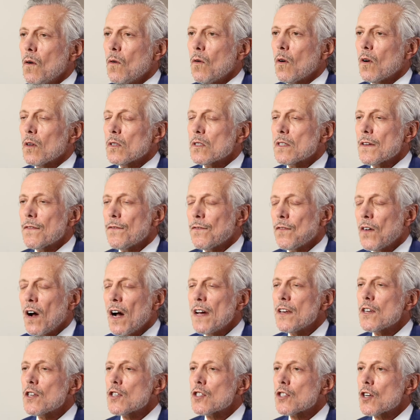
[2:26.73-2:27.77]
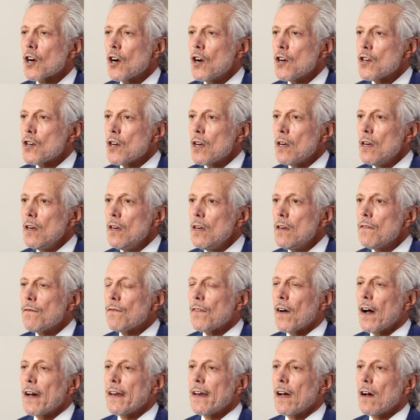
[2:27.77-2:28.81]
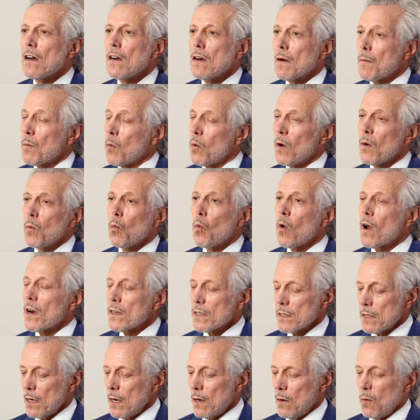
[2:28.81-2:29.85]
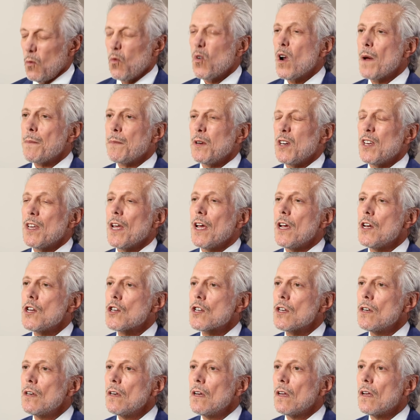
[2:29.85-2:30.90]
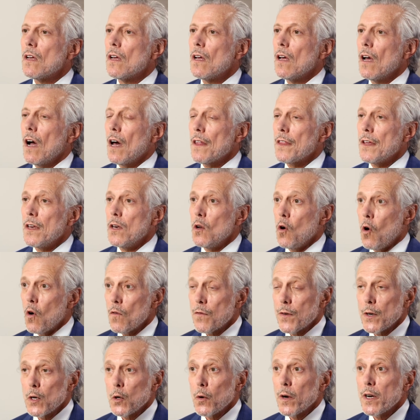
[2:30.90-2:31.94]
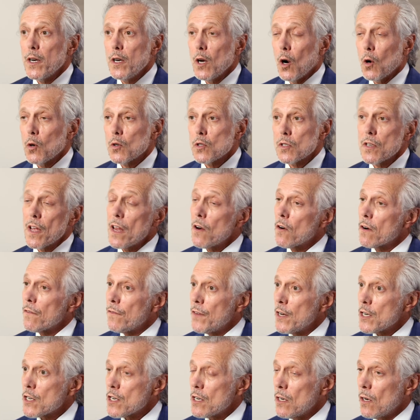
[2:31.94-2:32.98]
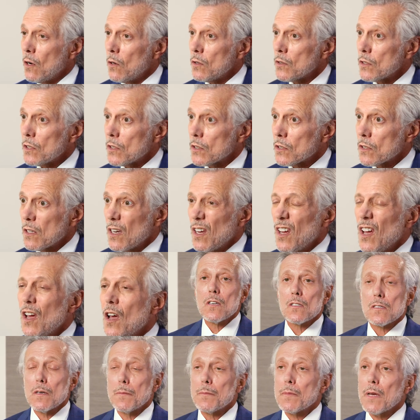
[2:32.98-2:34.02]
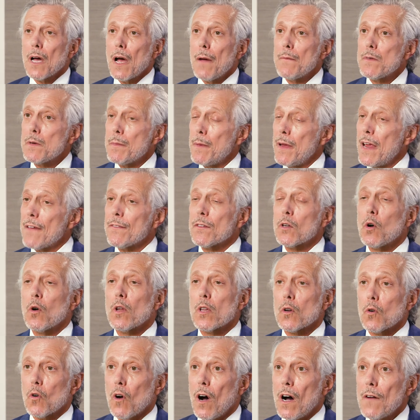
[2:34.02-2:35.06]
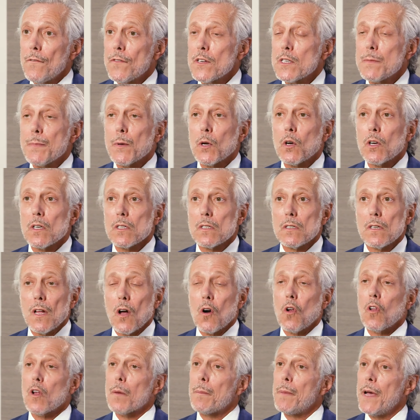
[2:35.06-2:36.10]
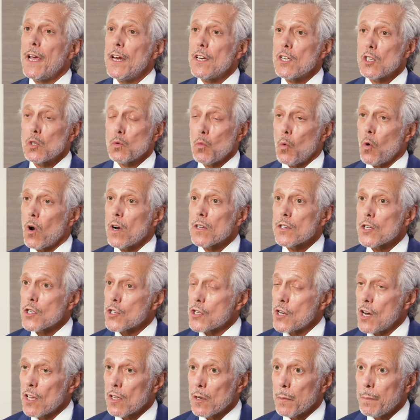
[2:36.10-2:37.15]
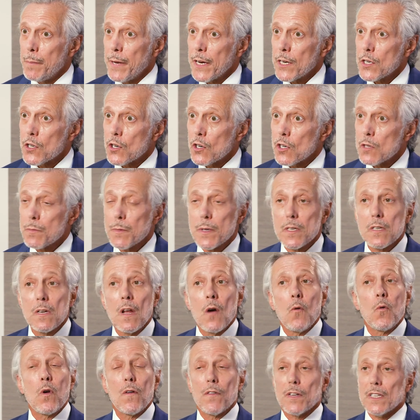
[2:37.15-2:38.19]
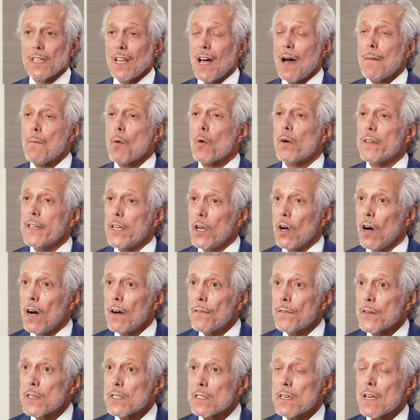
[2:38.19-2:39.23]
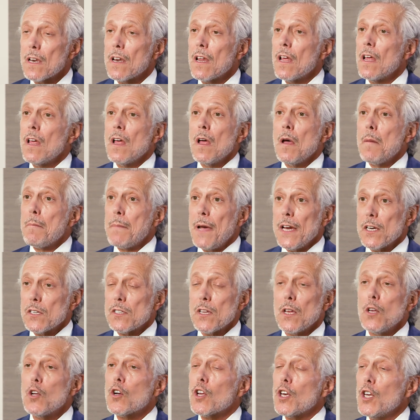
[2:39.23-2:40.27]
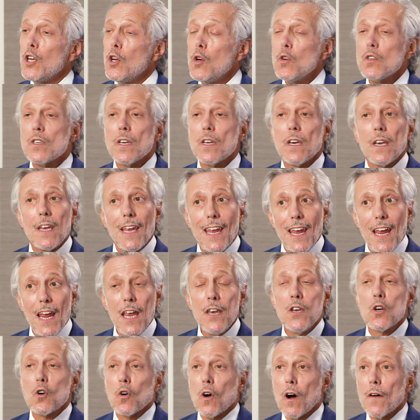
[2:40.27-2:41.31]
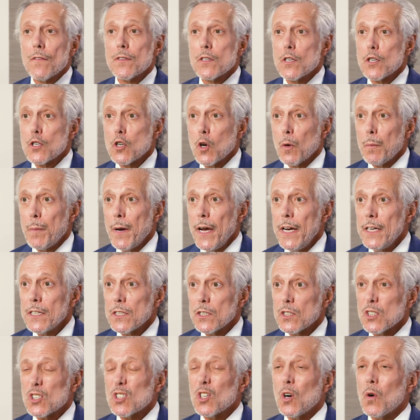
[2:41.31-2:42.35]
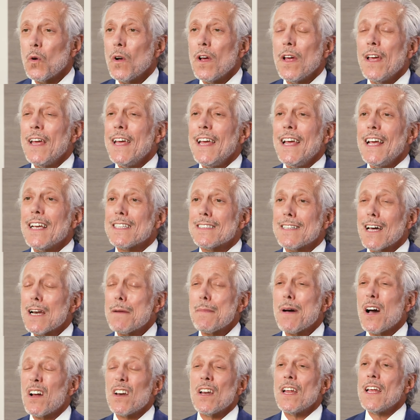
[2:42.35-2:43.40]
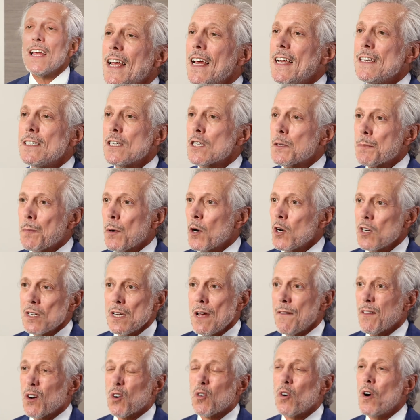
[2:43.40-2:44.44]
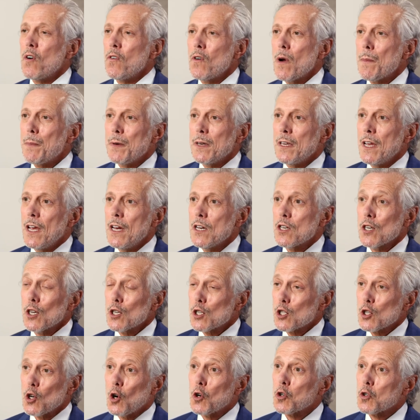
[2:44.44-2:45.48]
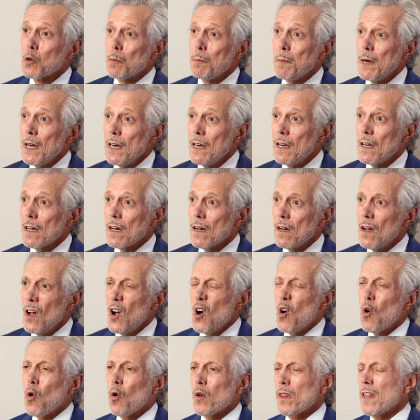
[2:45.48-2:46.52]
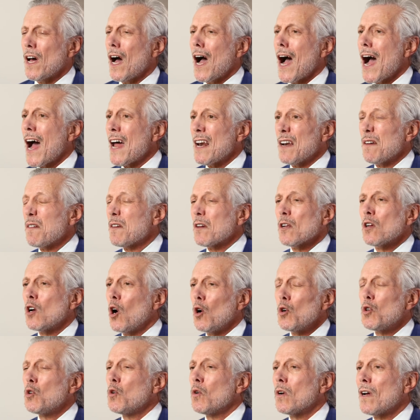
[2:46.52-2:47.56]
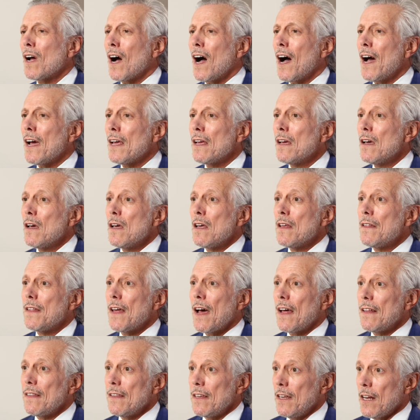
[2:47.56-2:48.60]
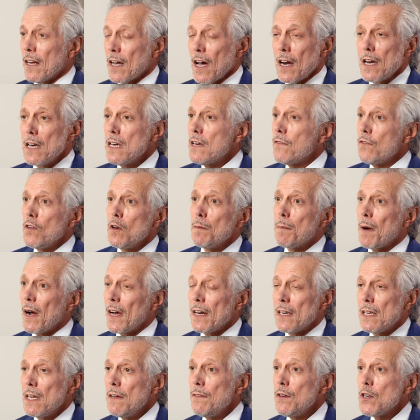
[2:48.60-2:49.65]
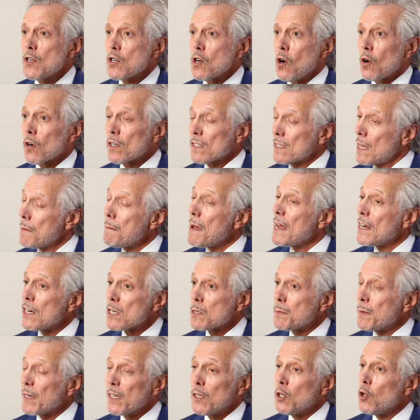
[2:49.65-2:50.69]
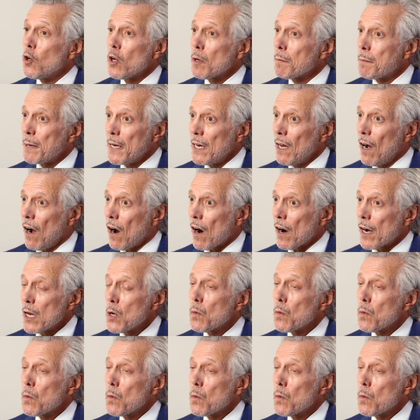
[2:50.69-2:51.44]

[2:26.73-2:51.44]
Well, to find a surgeon, you need to find out, number one, what is their reputation? Are they known for doing noses and revision noses? Sometimes you may have to go to their office because not all our patients want us to share their pictures, but we have a lot more in the office that patients that you can use it in your office to show patients. So it's not about is this person have a great reputation on social media or the hot go-to guy that got interviewed by a TV show because they may just be doing PR.